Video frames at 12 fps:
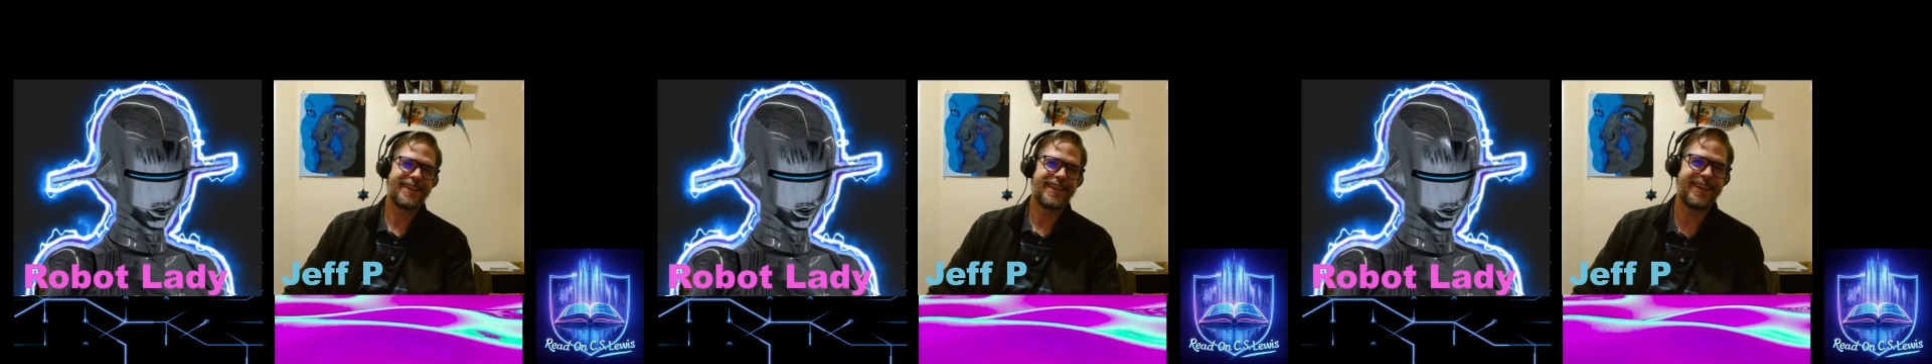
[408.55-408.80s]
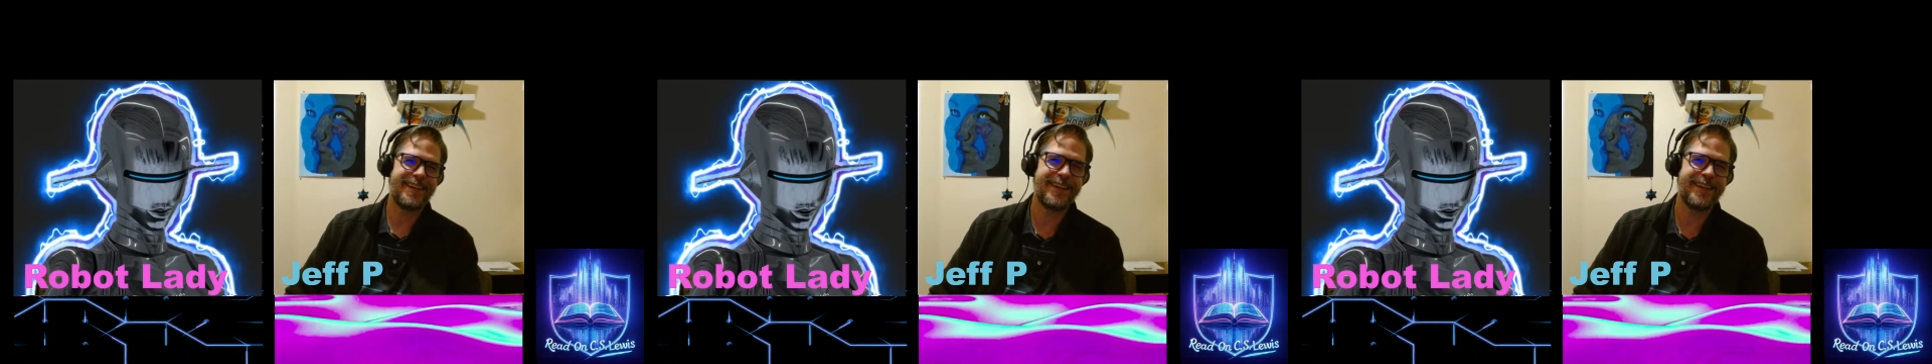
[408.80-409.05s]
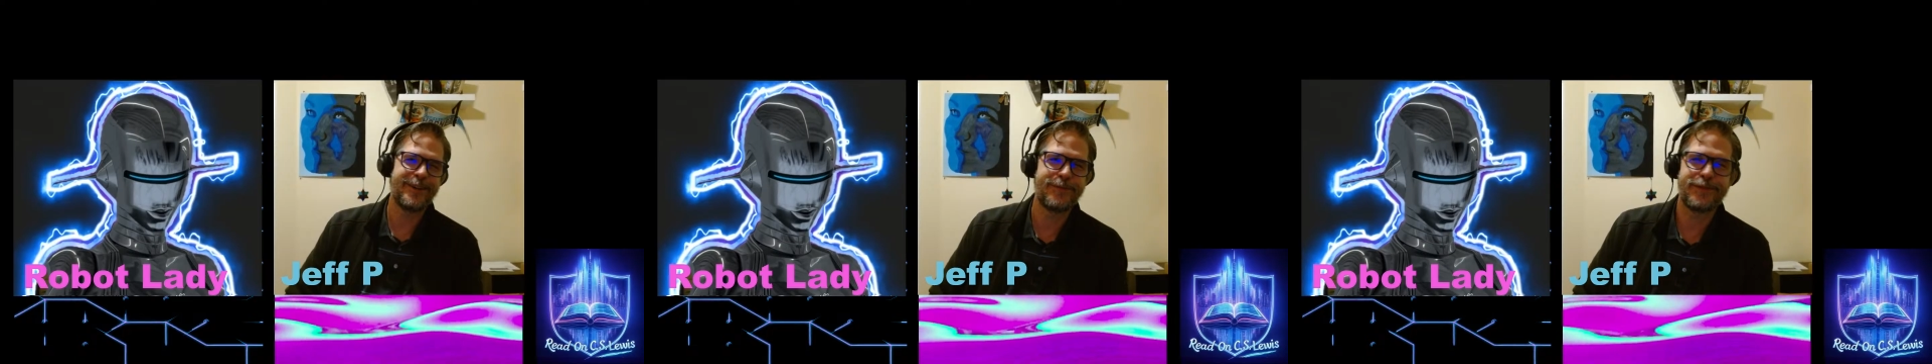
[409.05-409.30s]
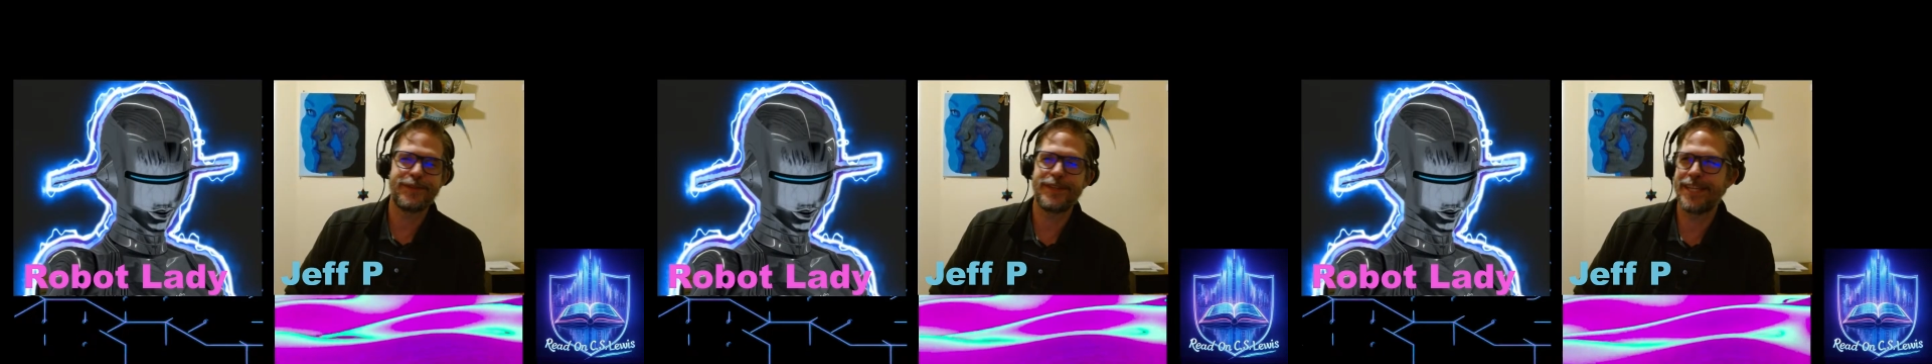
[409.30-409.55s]

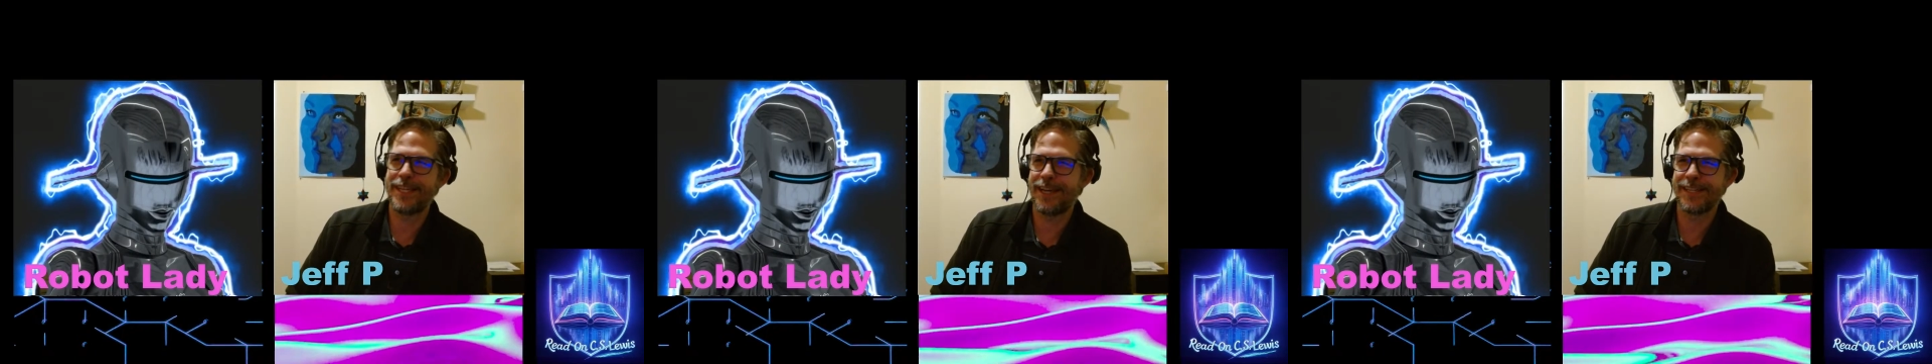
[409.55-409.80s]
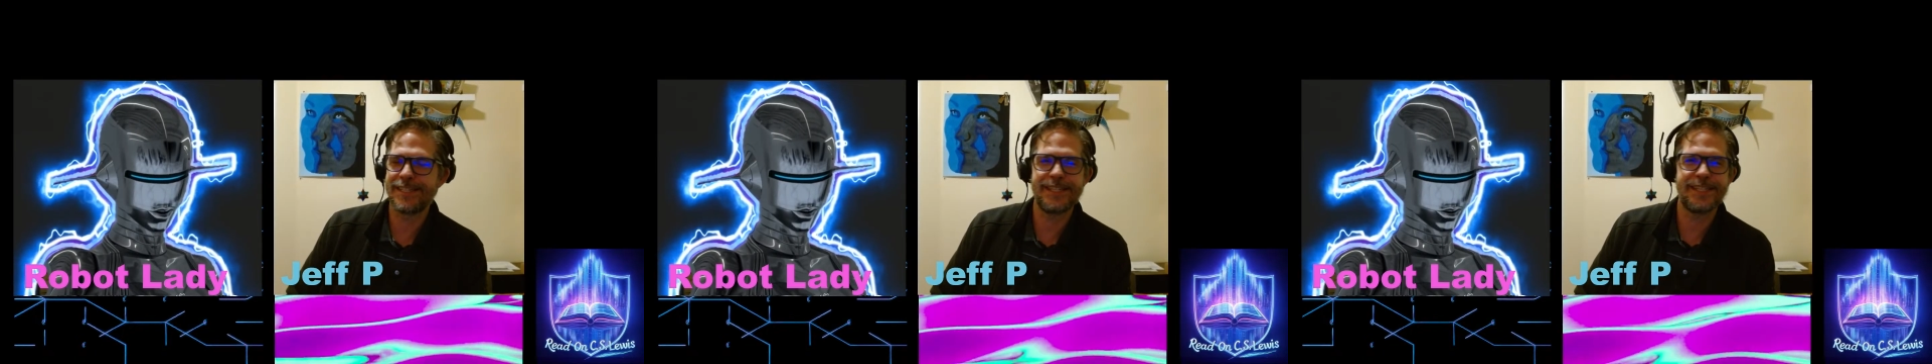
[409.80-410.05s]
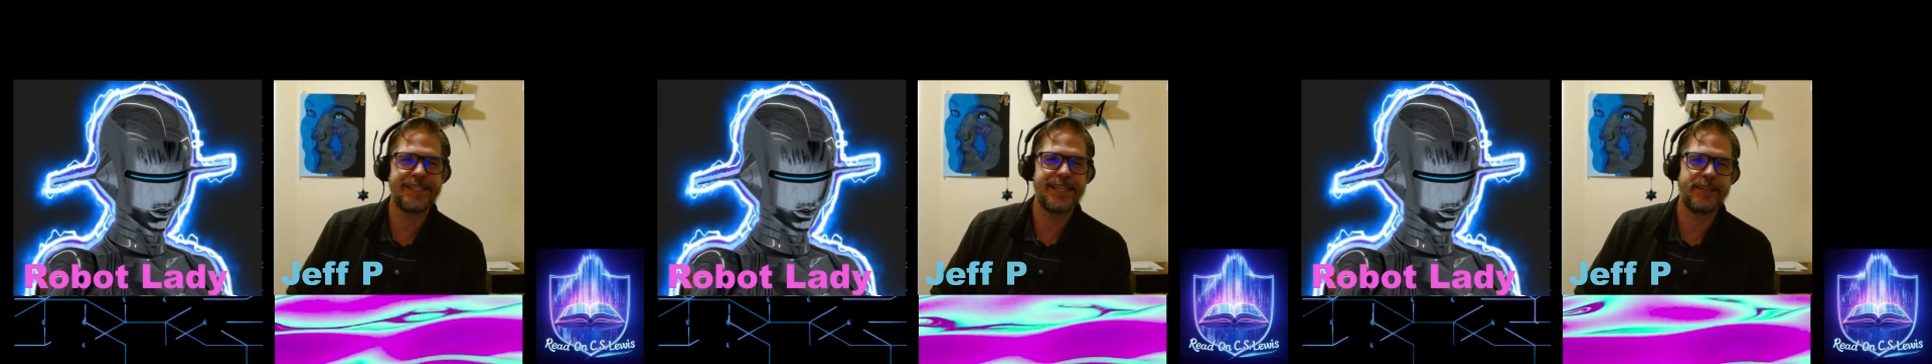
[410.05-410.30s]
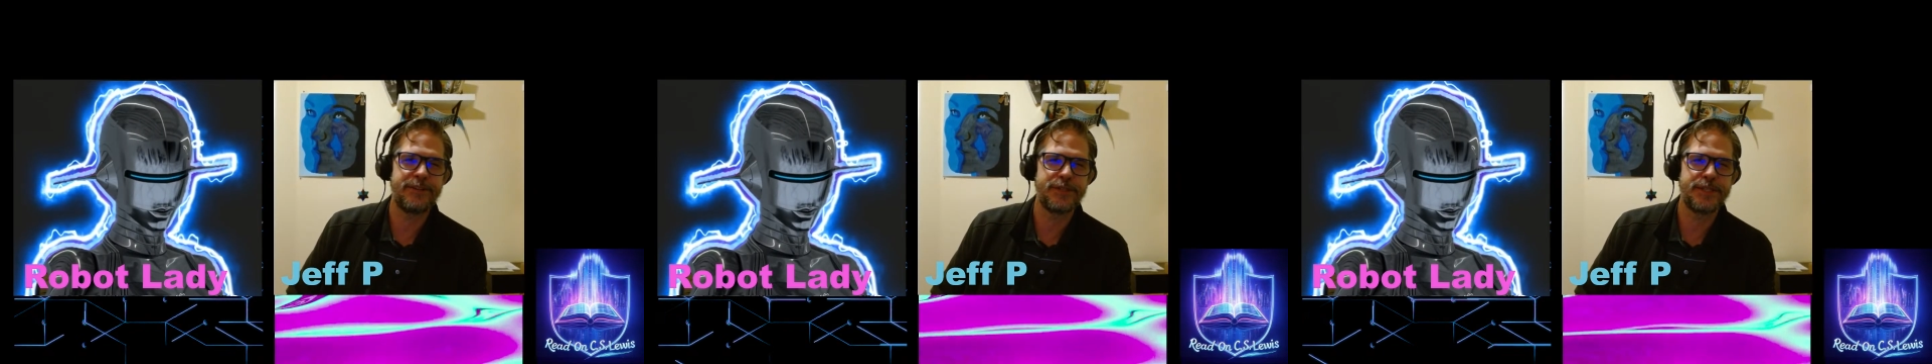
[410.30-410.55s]
Hopefully, I see that
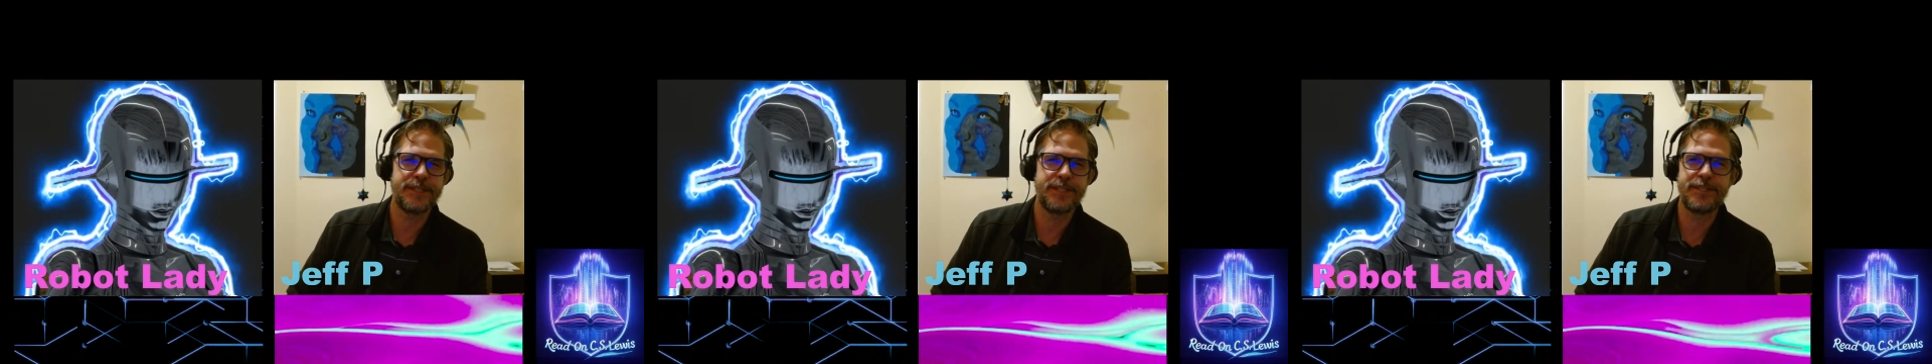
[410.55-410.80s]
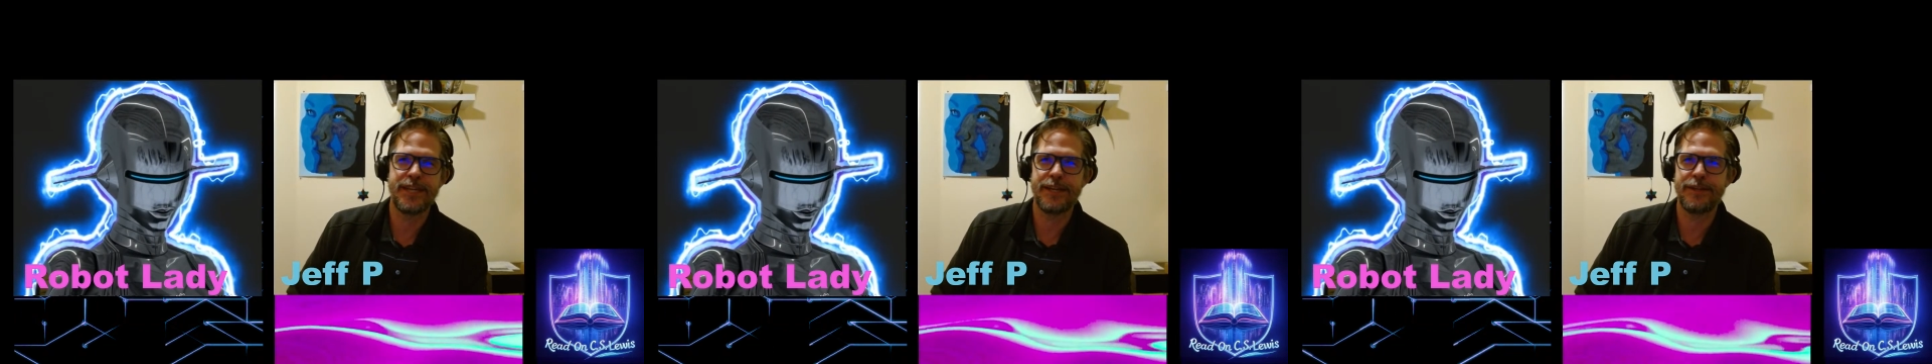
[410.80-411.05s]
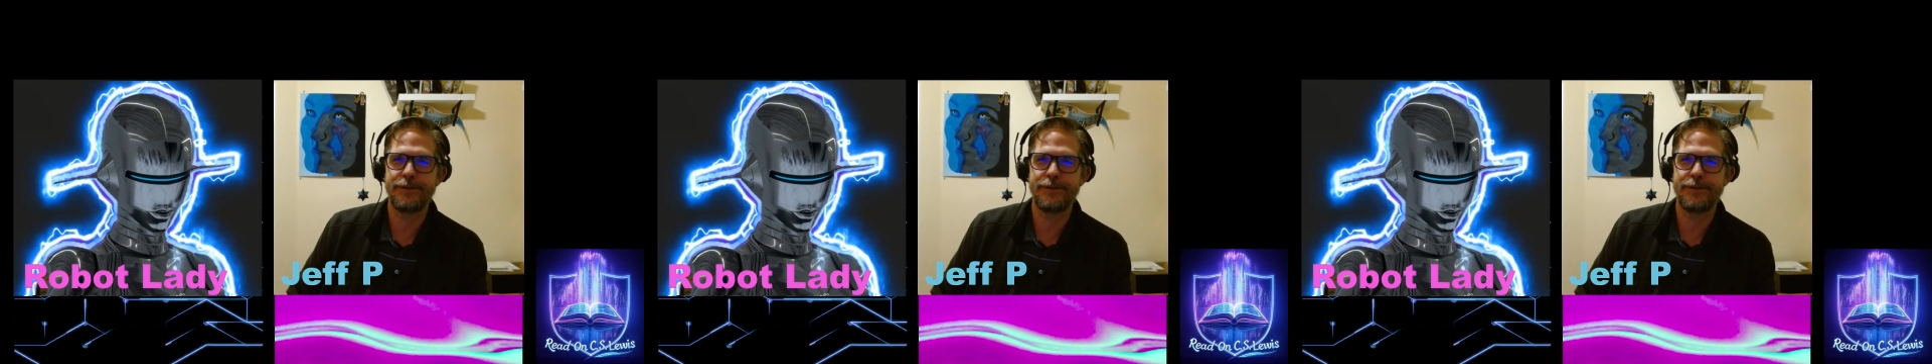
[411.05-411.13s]
Daniel's in the chat.